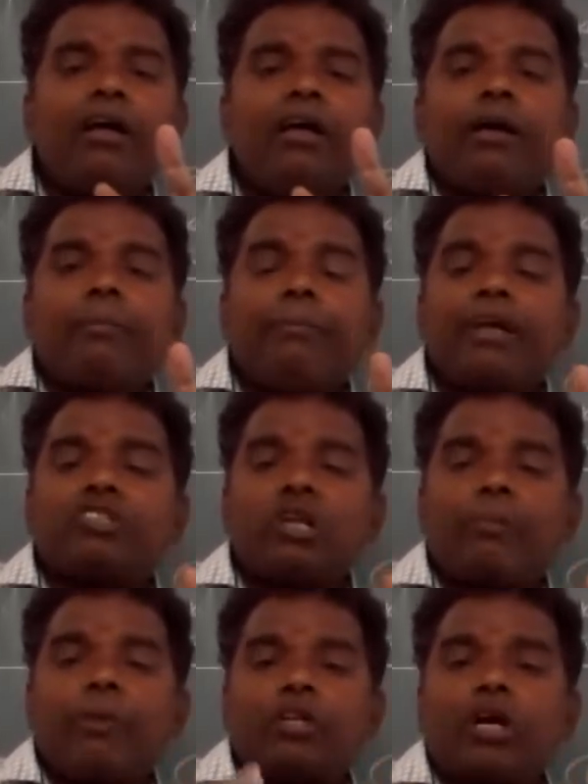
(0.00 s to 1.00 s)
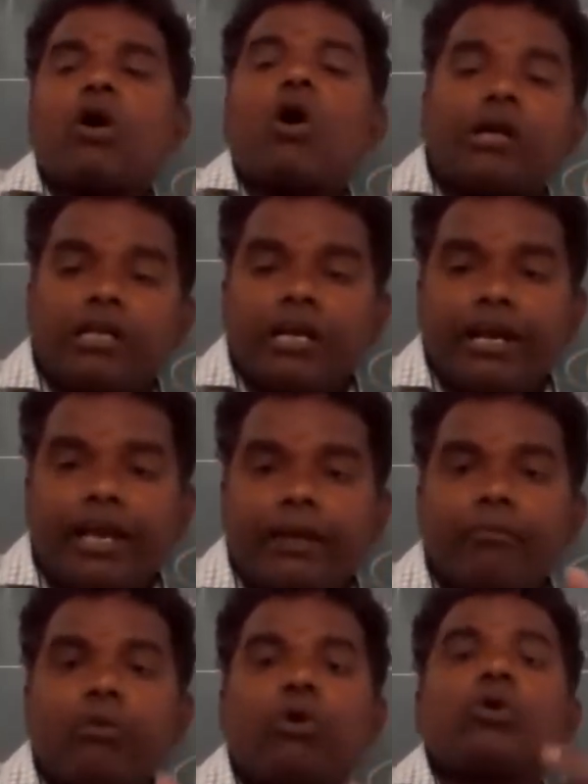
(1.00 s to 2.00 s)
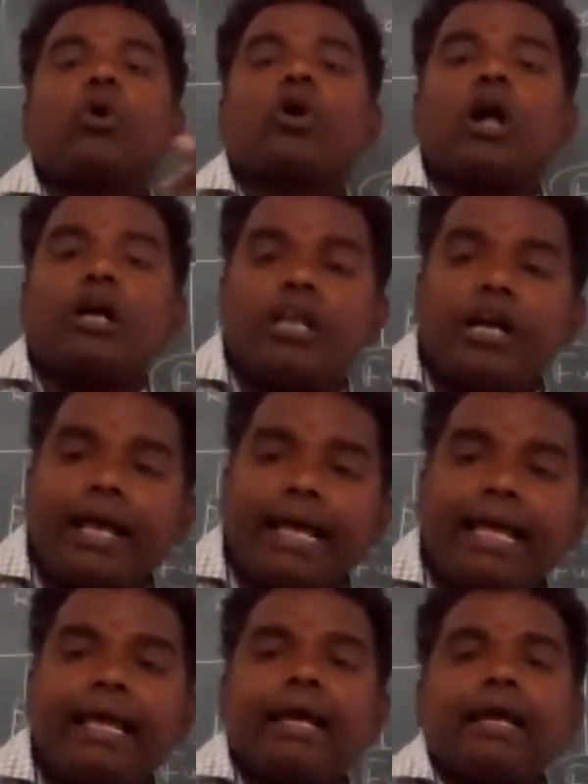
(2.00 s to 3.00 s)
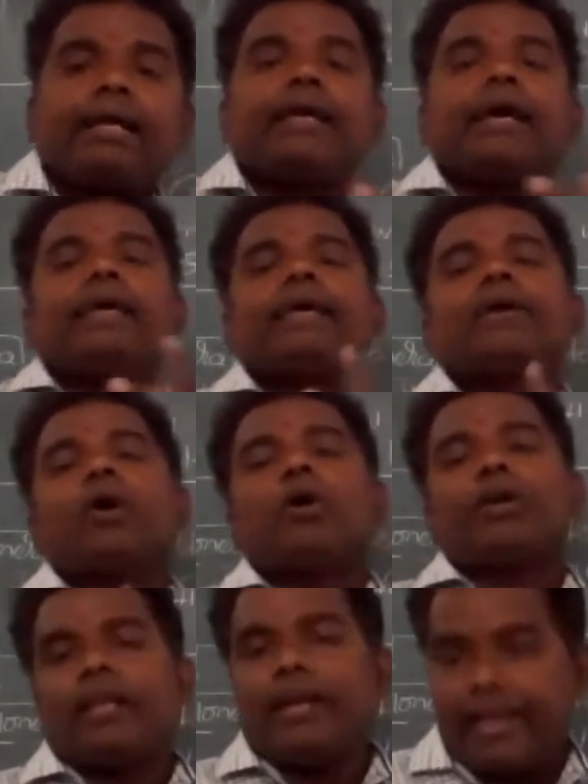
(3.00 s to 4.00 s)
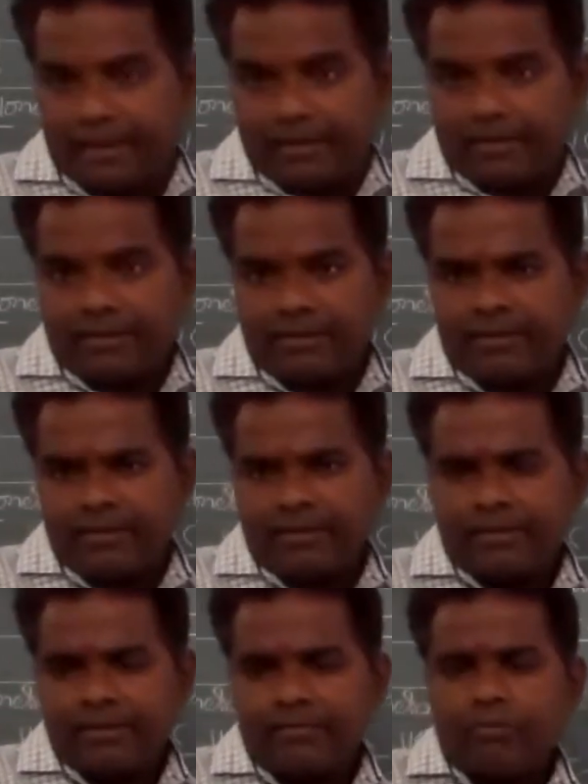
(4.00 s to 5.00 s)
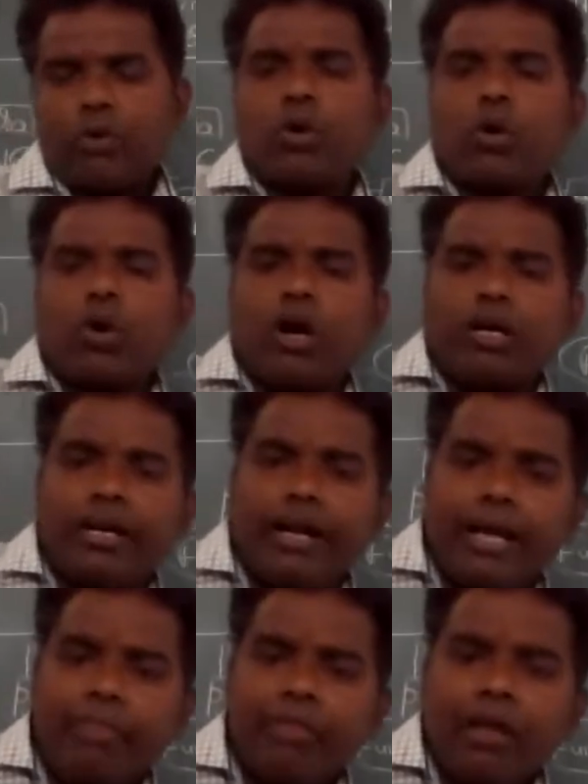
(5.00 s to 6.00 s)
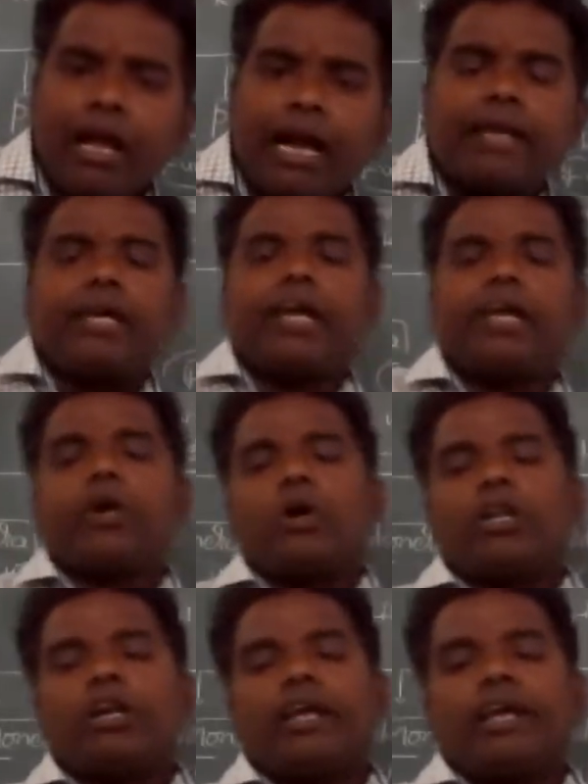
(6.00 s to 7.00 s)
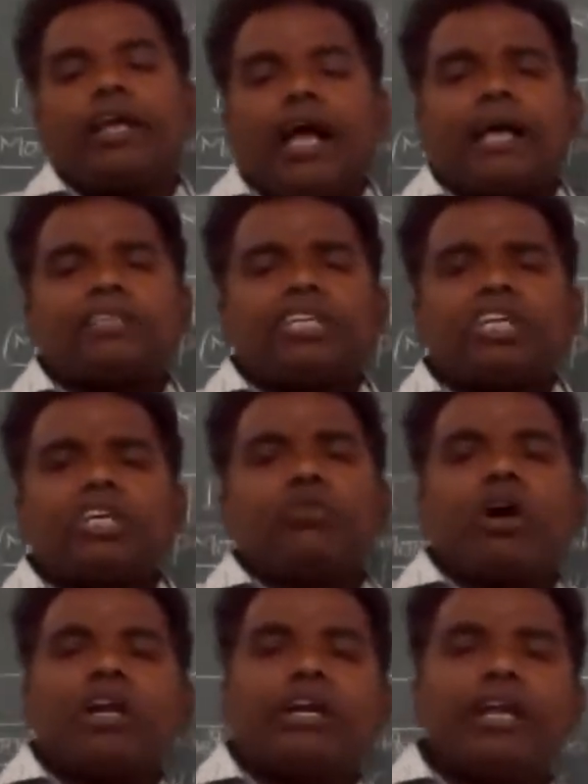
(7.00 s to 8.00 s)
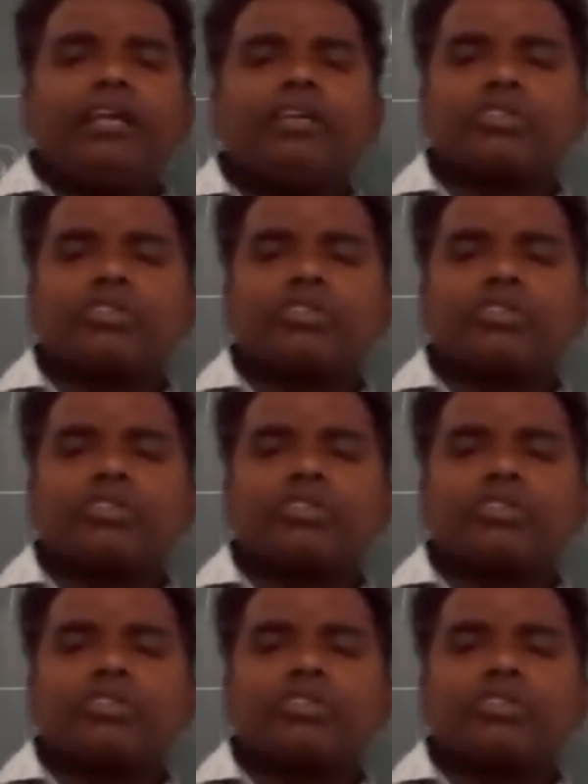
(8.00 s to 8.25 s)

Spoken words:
ma? Based upon the cotylidae, monocotylidae, dicotylidae, monocotylidae and dicotylidae. I think you already